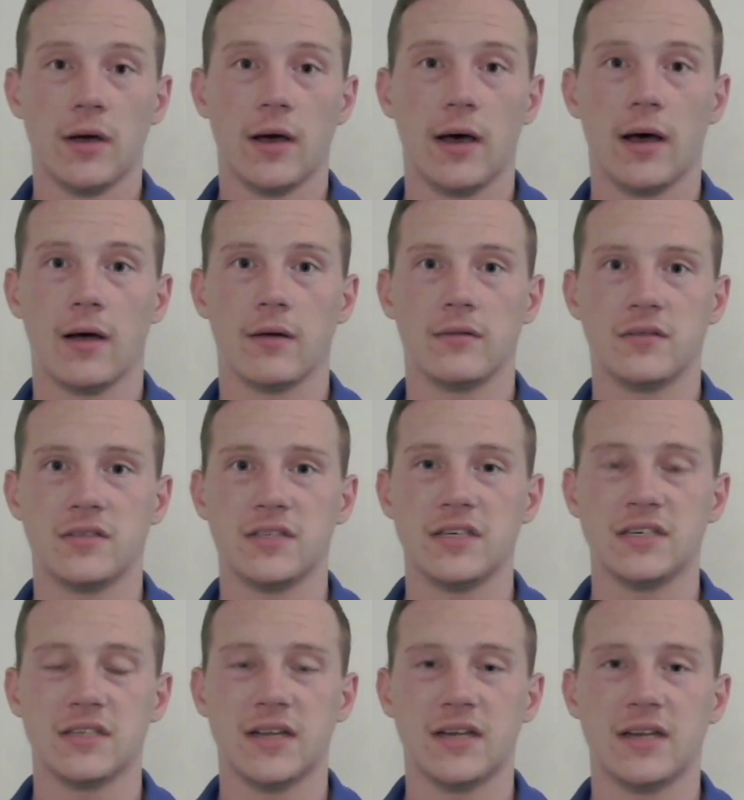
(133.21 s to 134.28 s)
Uh,
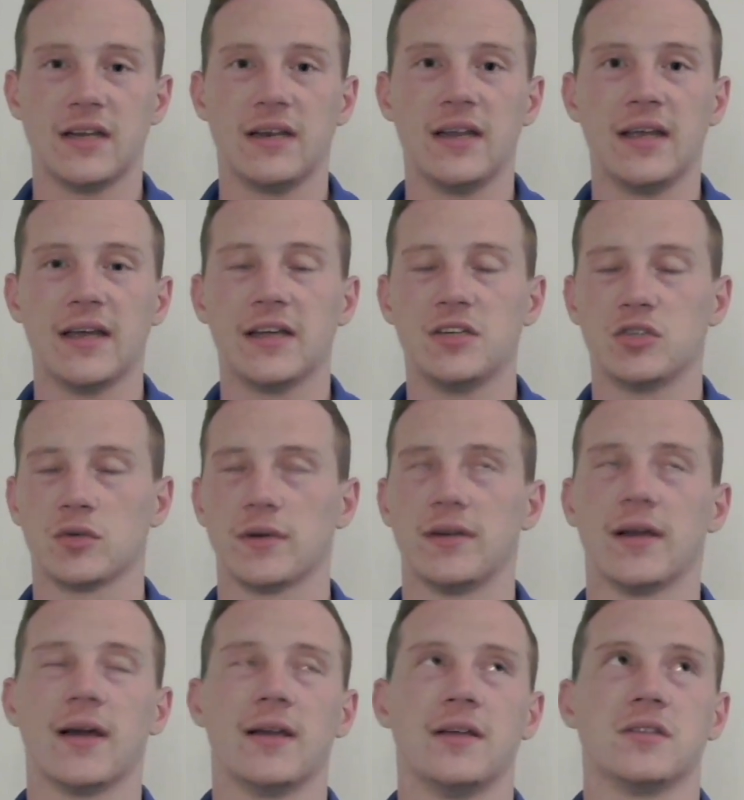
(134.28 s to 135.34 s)
season-ending knee injury,
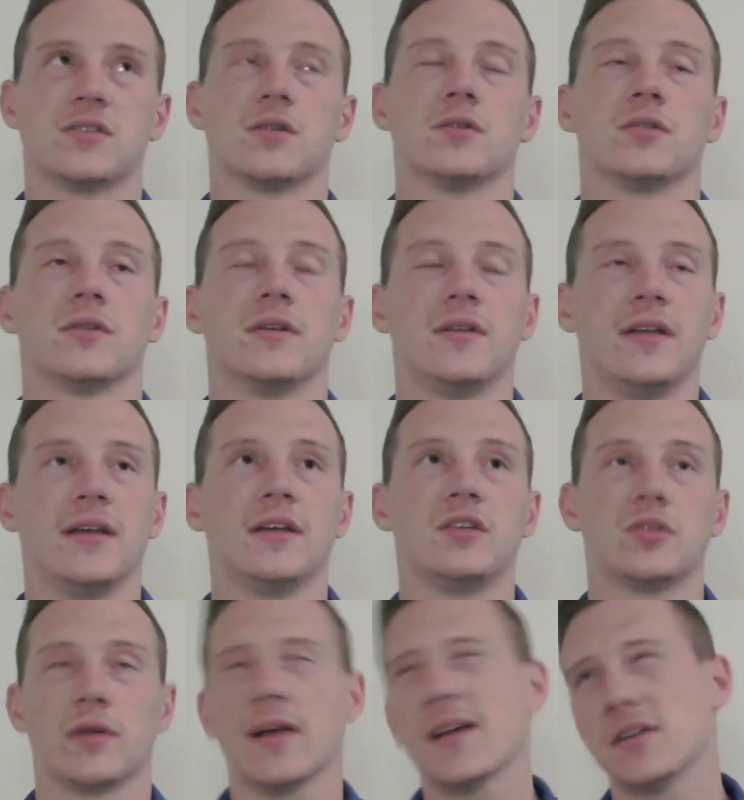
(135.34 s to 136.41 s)
not knee surgery, knee
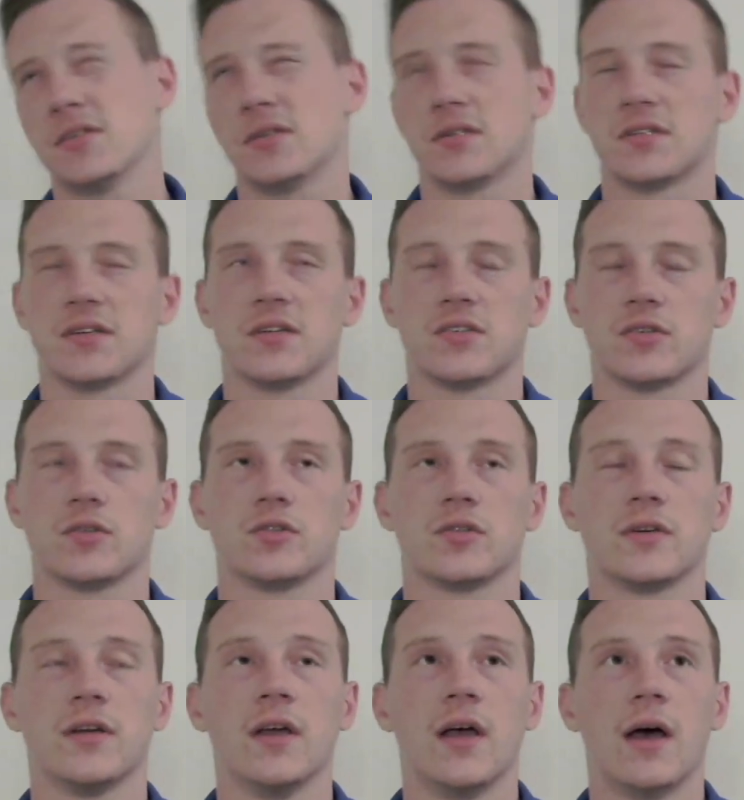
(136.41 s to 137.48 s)
injury. I guess you could say
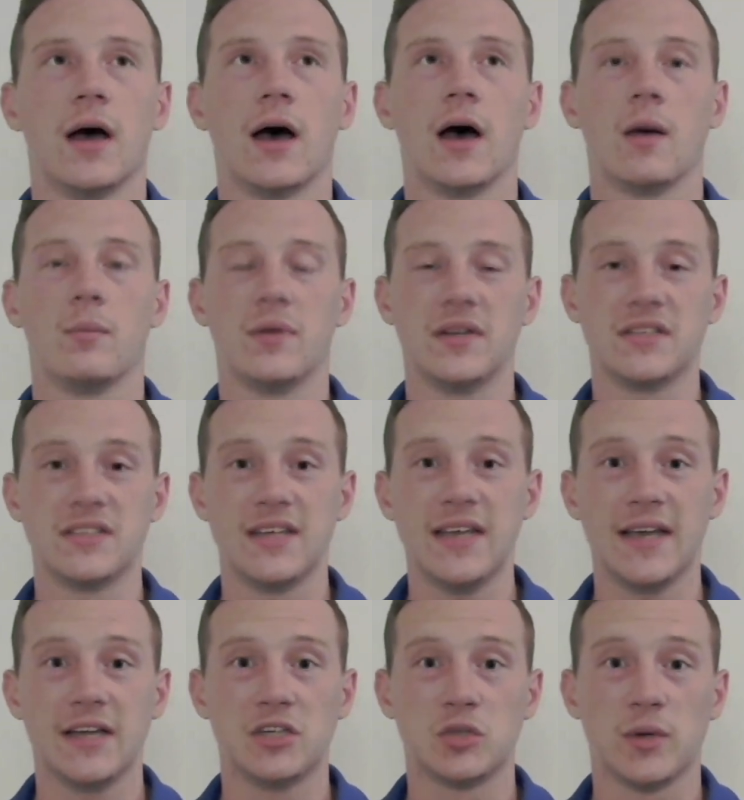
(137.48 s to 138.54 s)
surgery, uh, but his knee
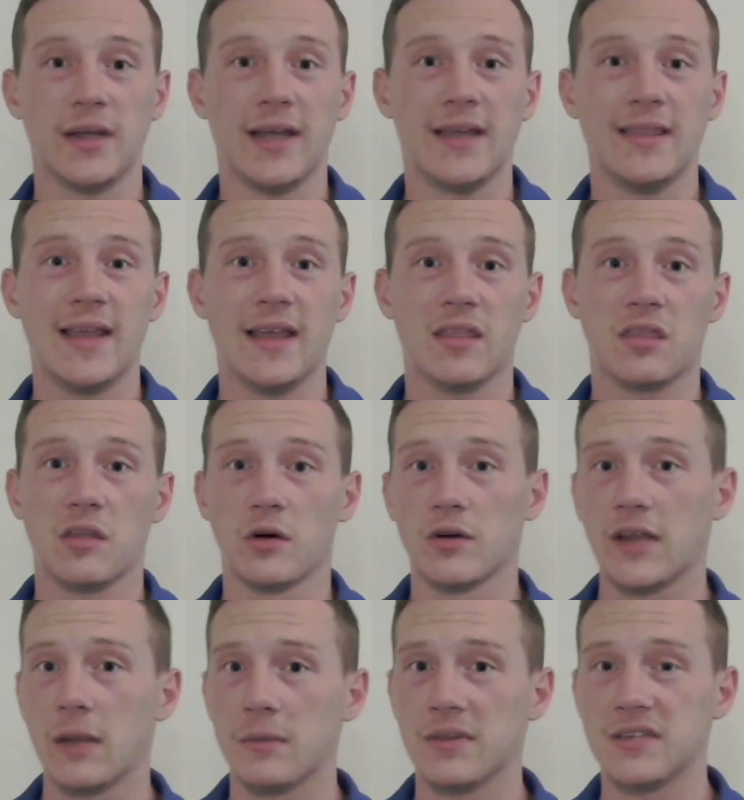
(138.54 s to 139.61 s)
injury in that third
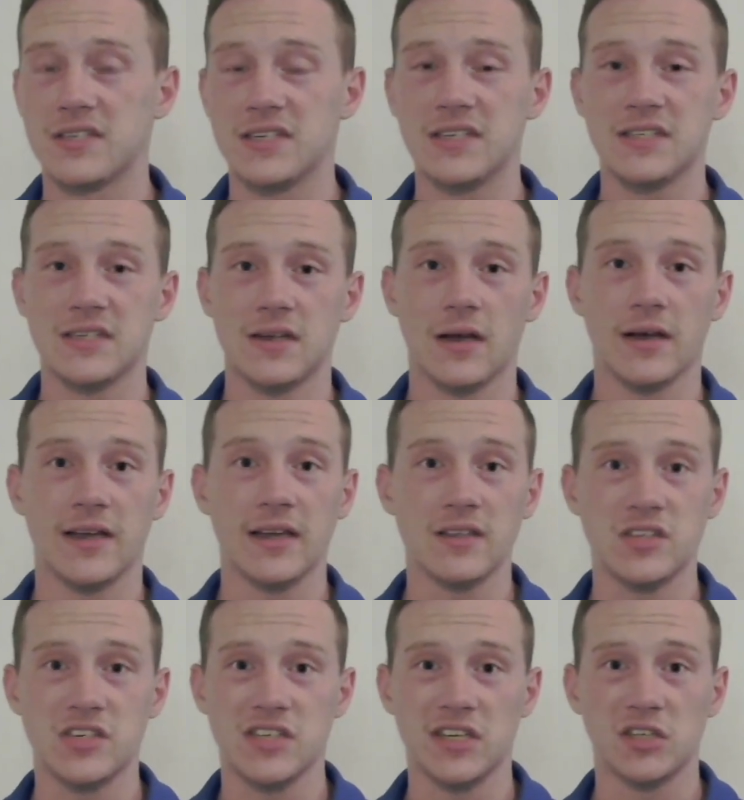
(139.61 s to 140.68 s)
game of the season
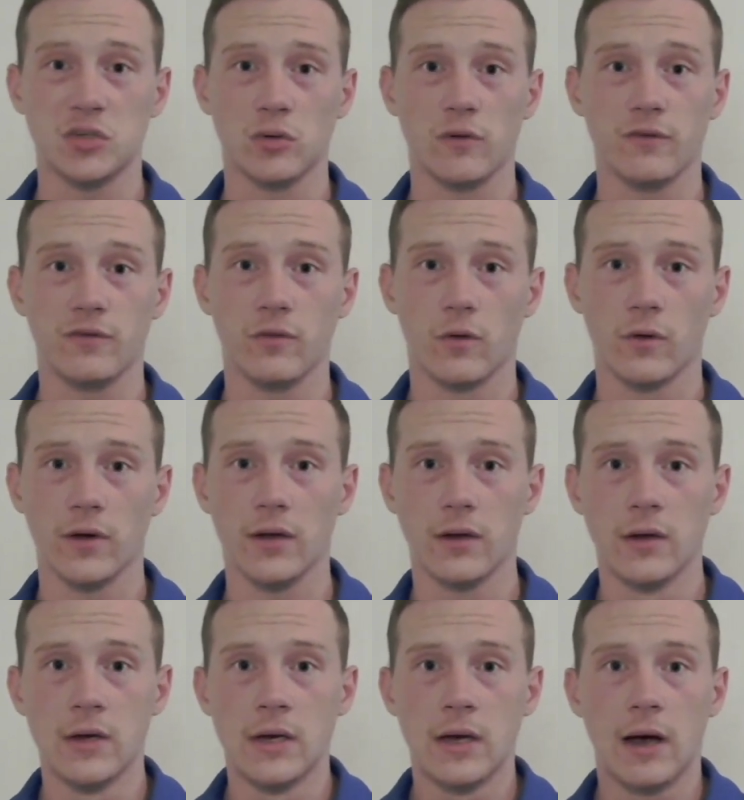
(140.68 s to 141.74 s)
against Central Florida
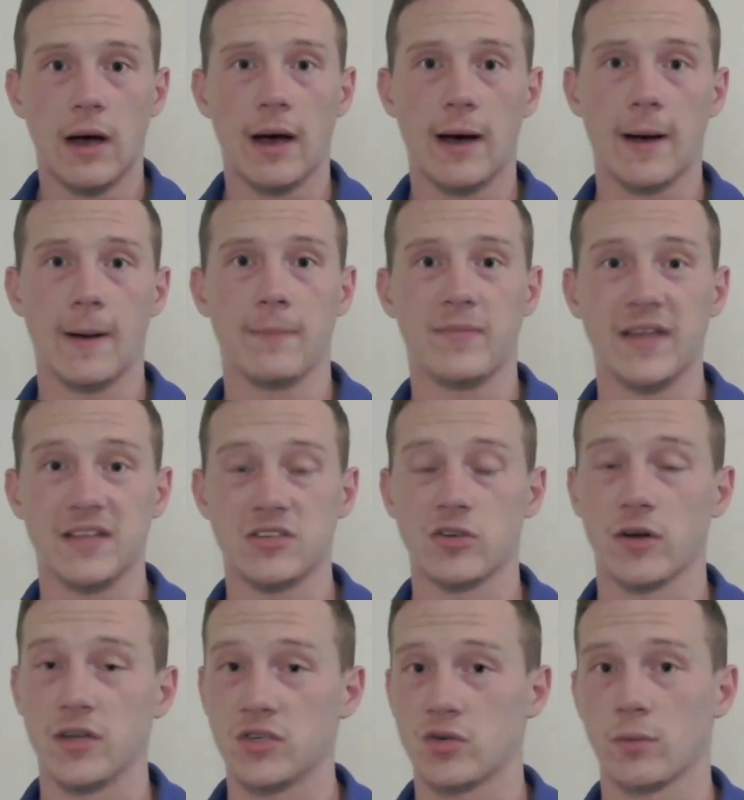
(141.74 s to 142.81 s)
um, that
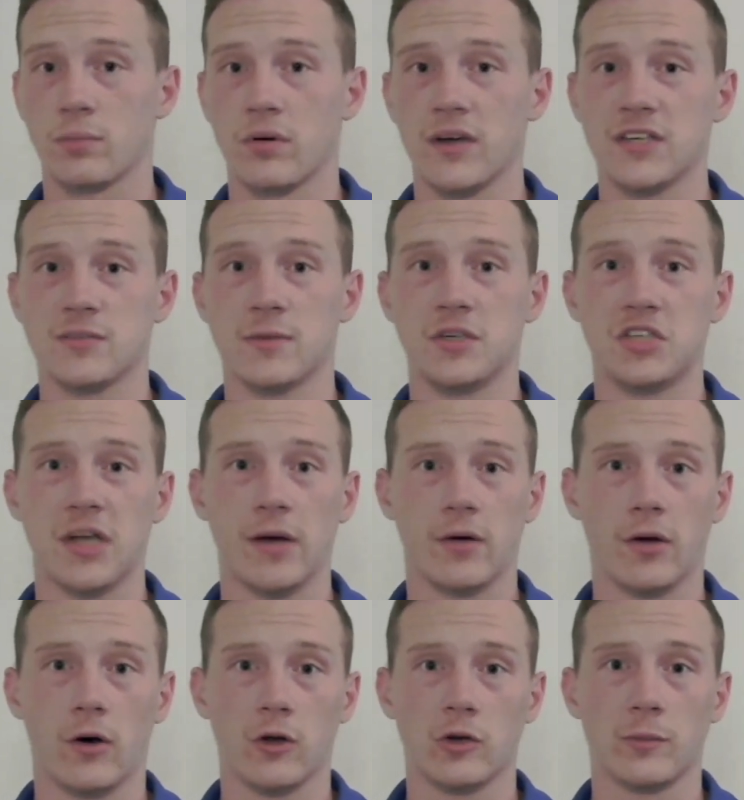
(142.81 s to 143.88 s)
saw his replacement Jaylin
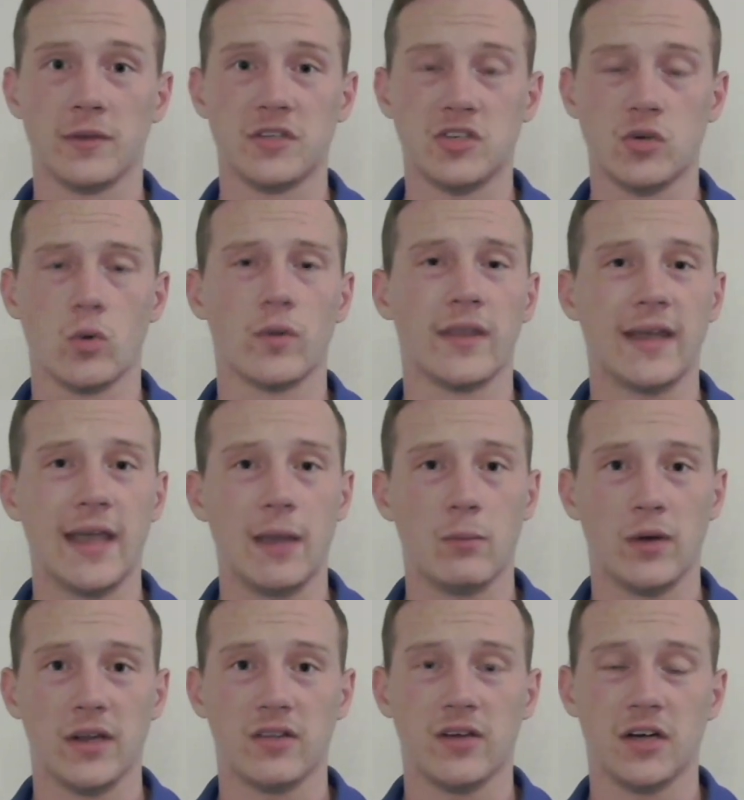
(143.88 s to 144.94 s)
Alderman score the
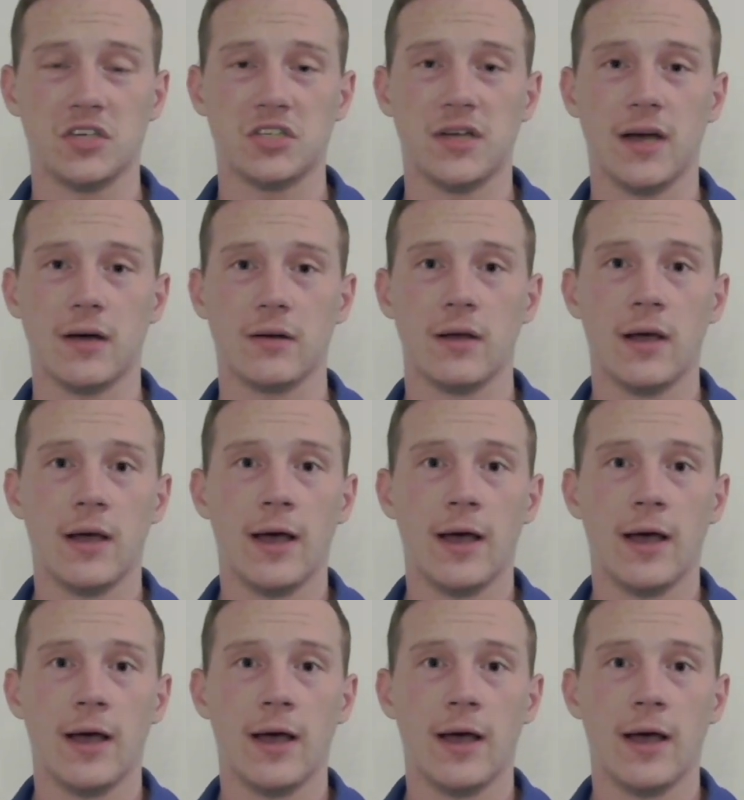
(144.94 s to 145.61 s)
game-winning touchdown.